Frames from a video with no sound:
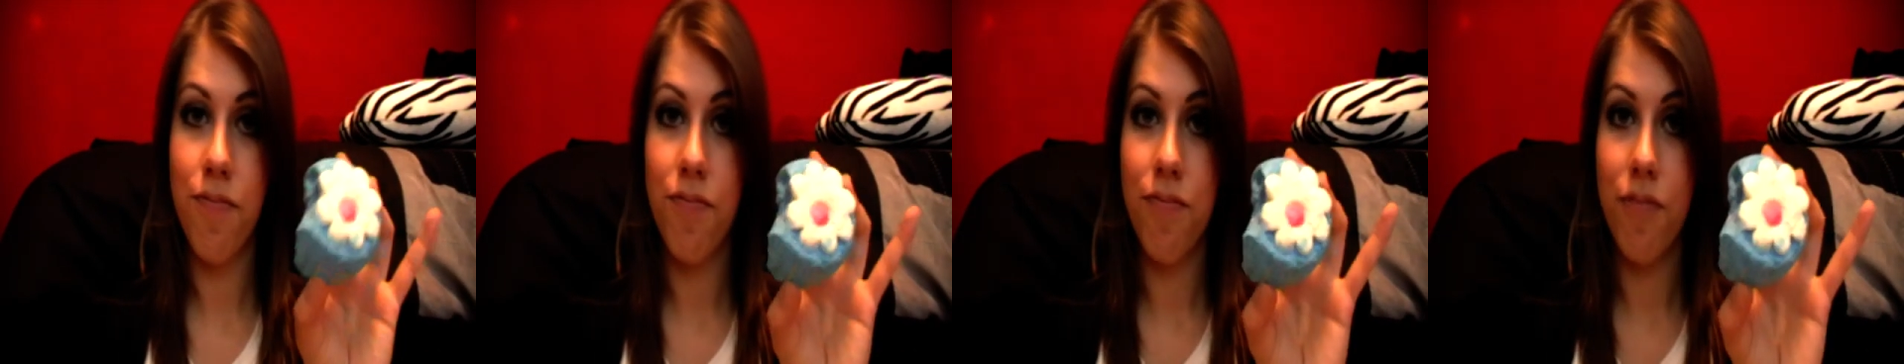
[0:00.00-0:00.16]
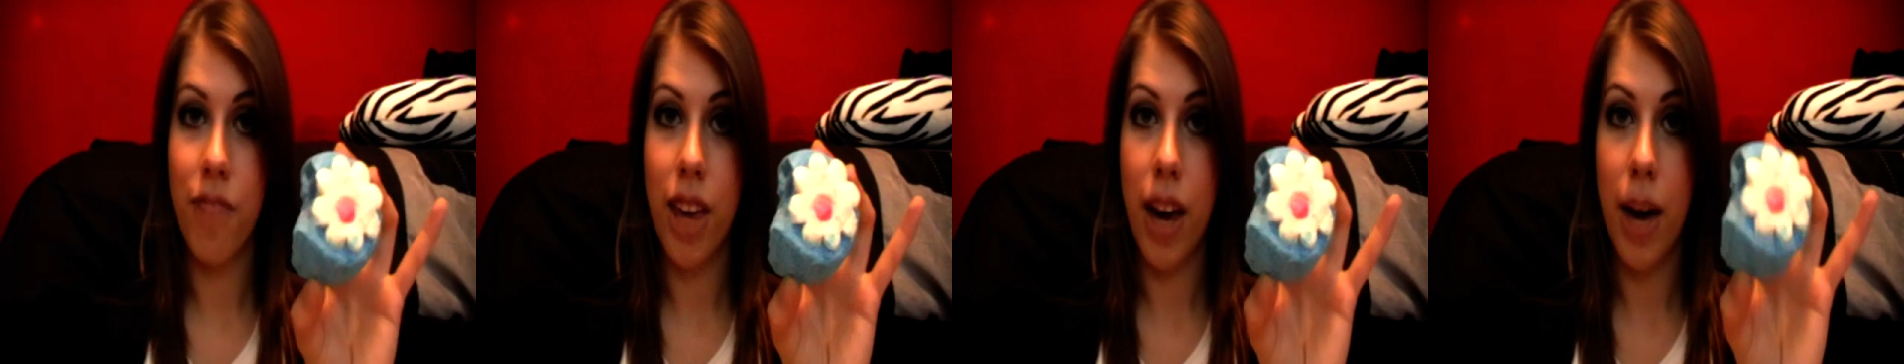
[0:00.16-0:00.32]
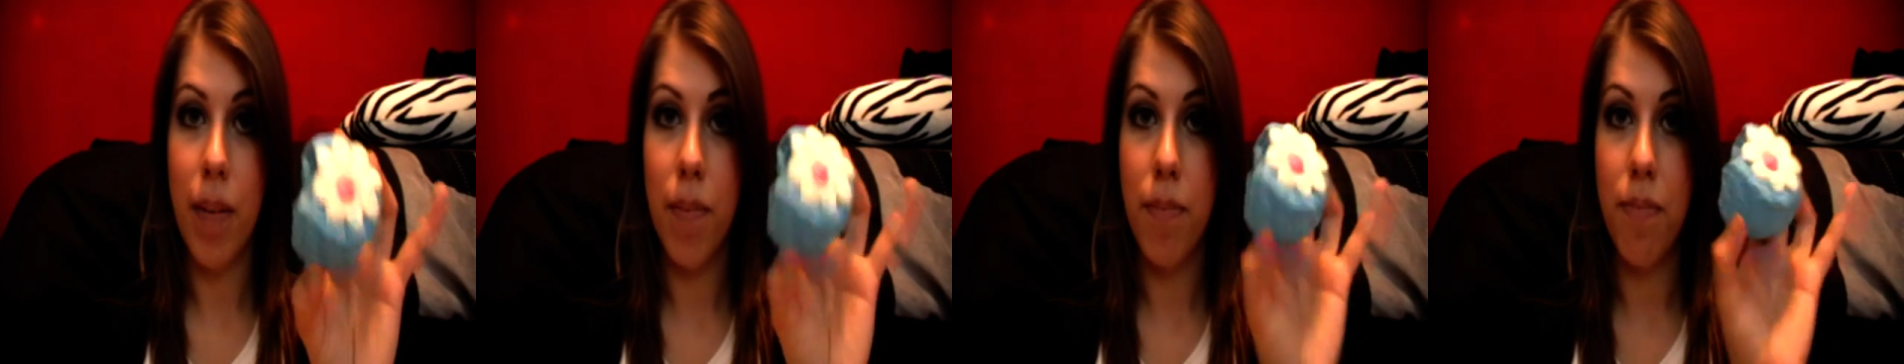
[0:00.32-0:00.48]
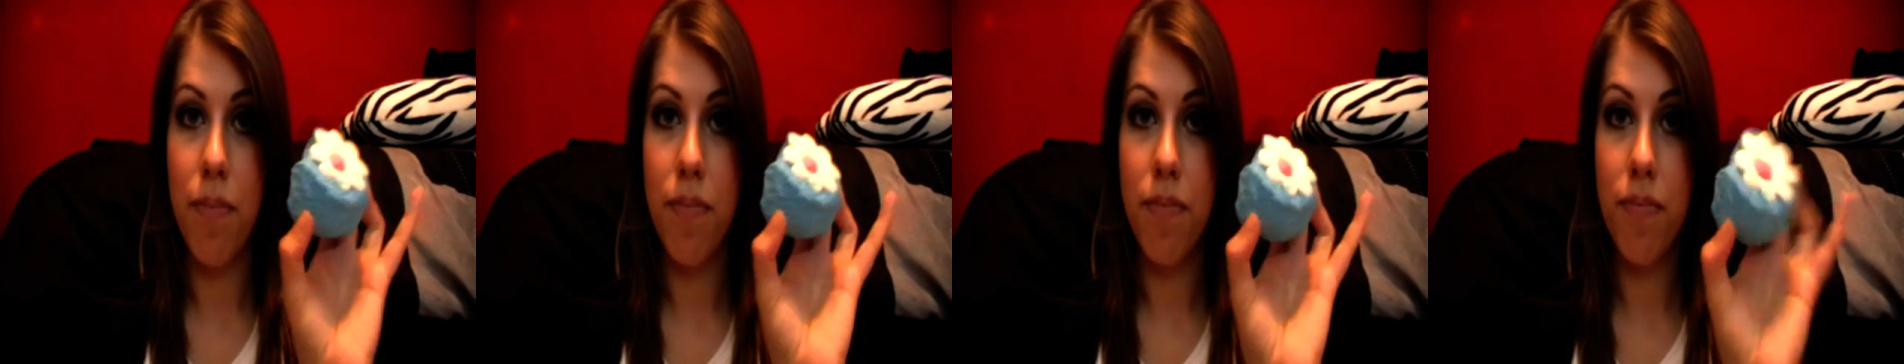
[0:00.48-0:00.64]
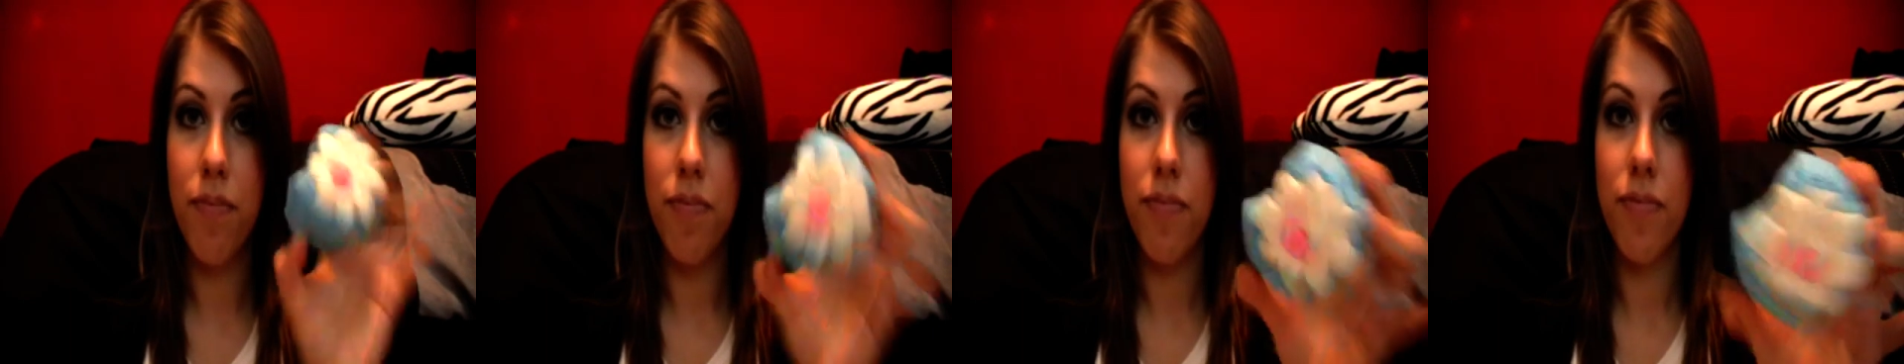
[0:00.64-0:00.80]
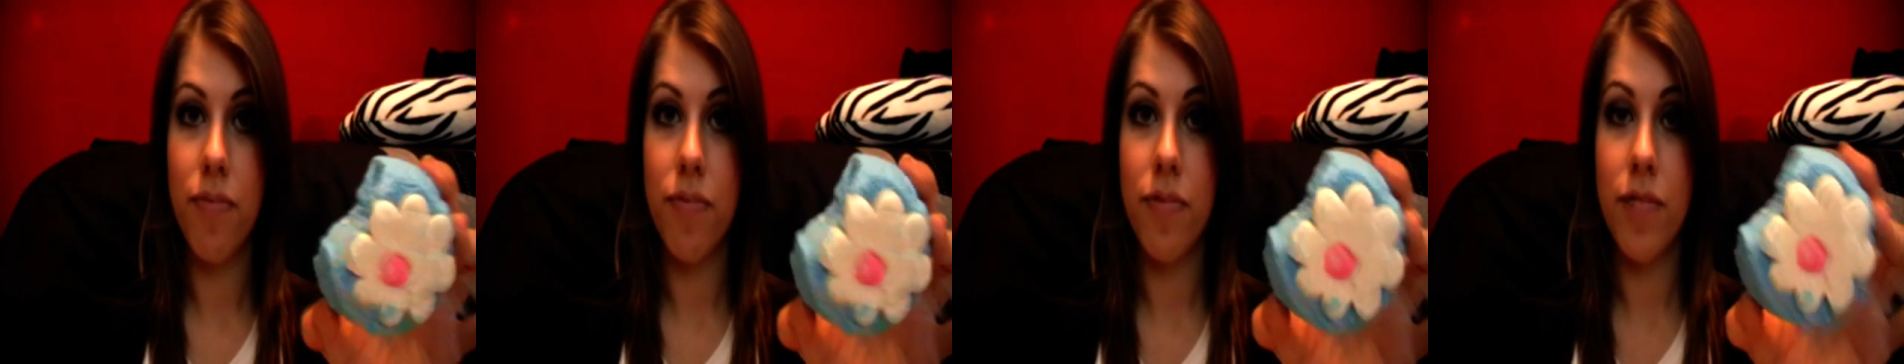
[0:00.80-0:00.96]
yeah,
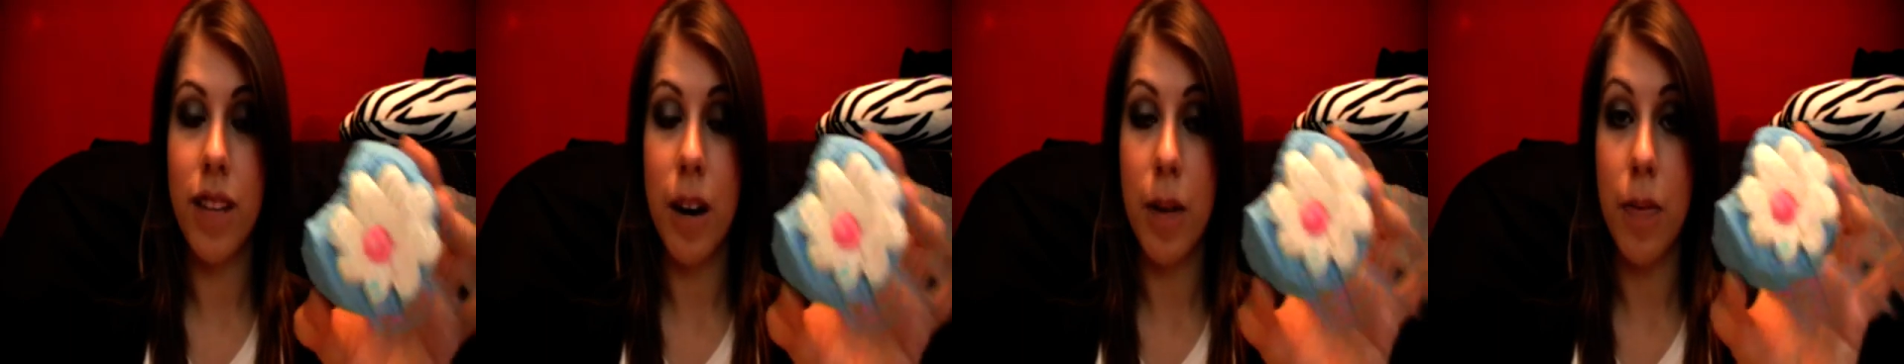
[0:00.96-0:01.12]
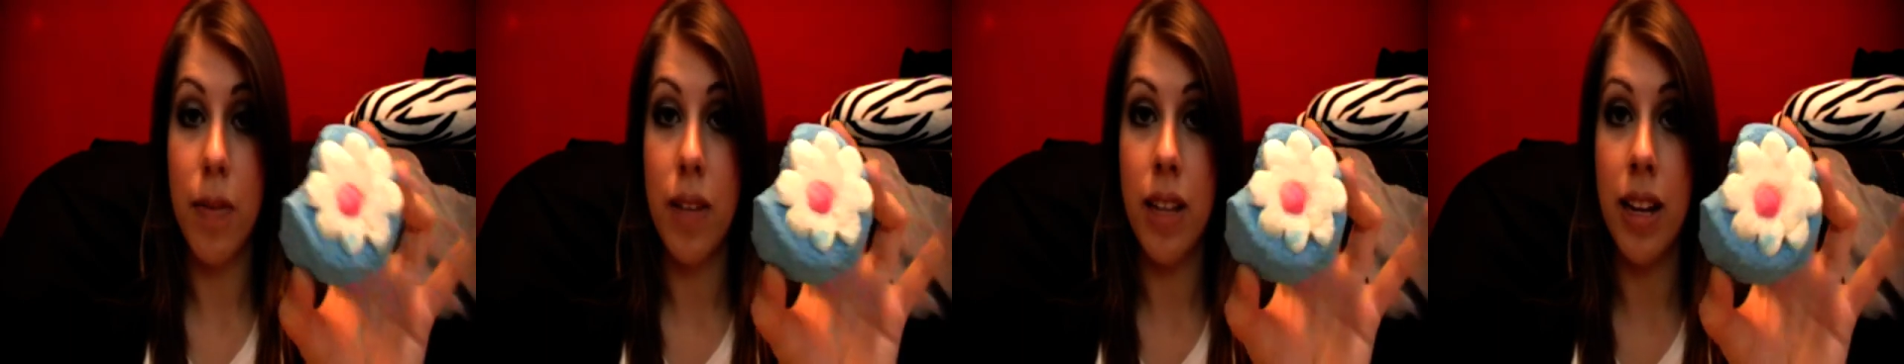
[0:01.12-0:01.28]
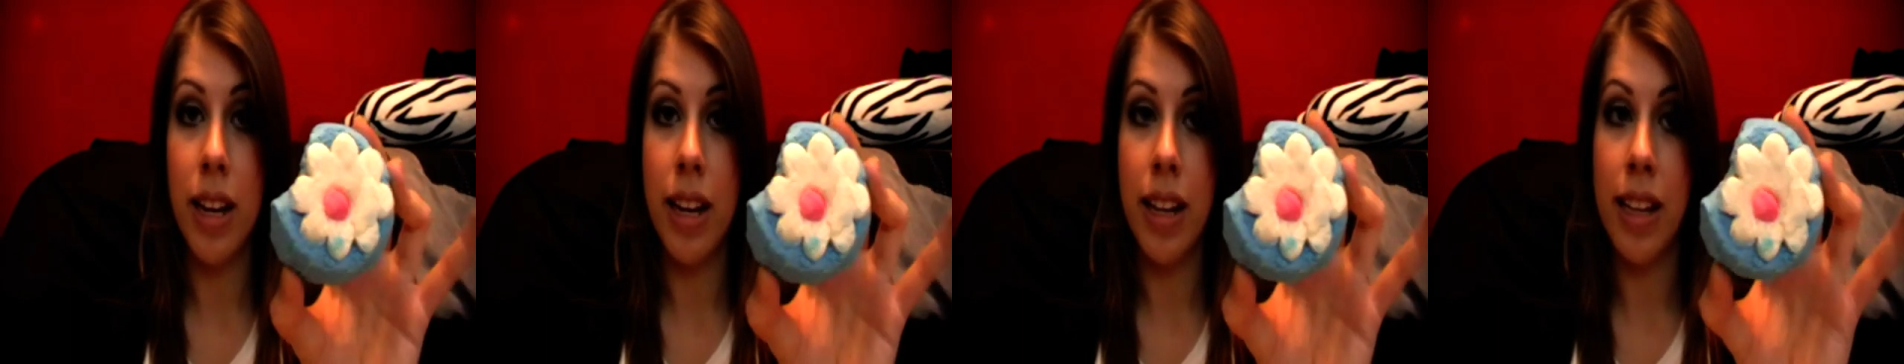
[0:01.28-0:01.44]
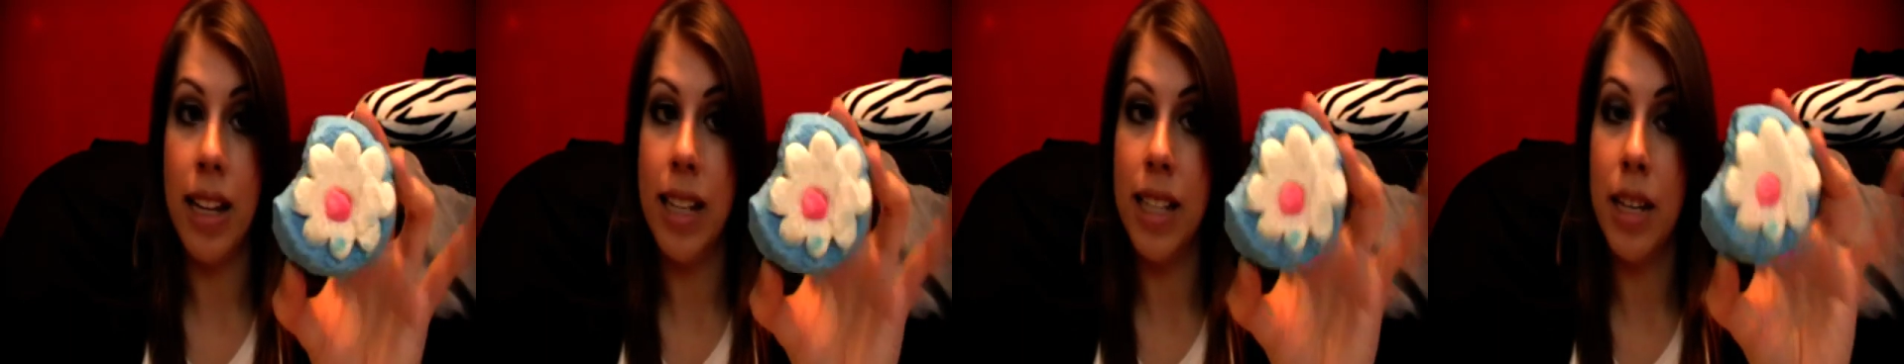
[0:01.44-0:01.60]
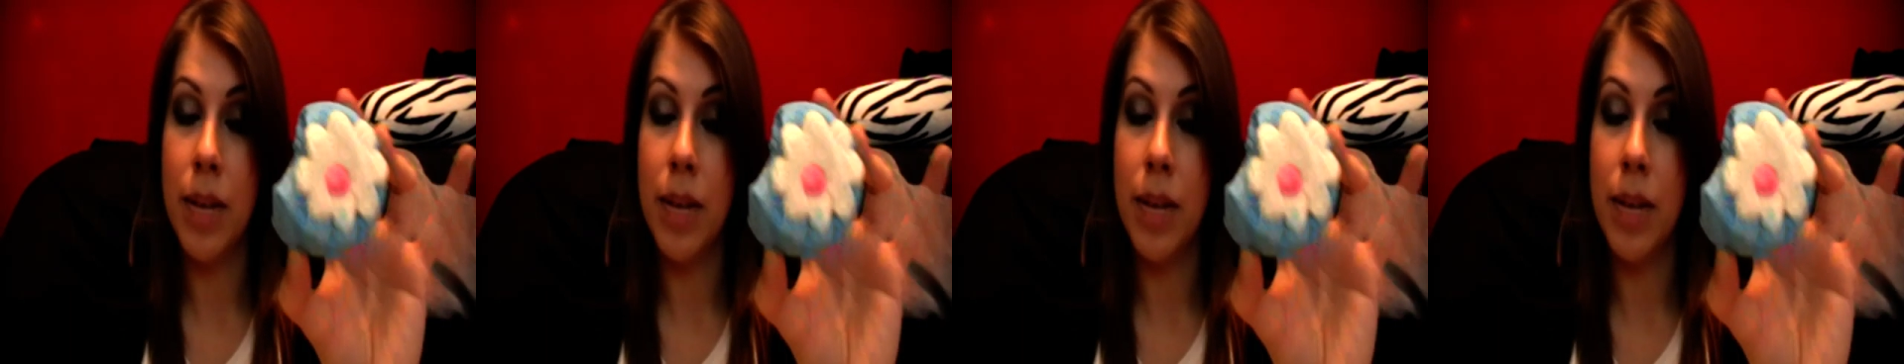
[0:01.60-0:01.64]
definitely like this.